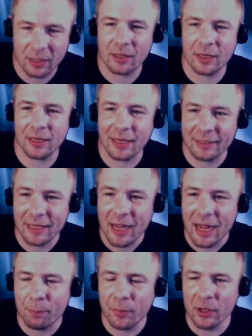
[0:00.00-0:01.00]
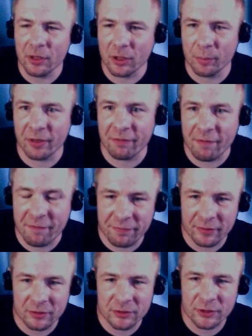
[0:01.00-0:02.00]
All right, I put a little bit of a
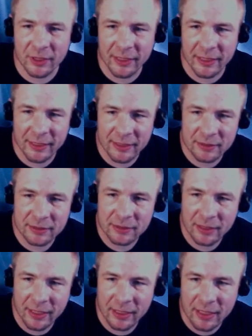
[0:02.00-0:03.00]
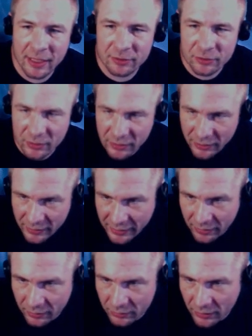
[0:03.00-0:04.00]
filter in it, and I turned it
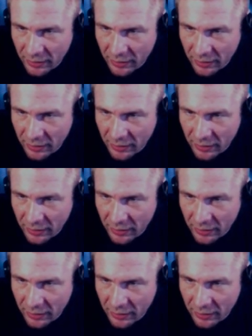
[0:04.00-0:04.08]
down.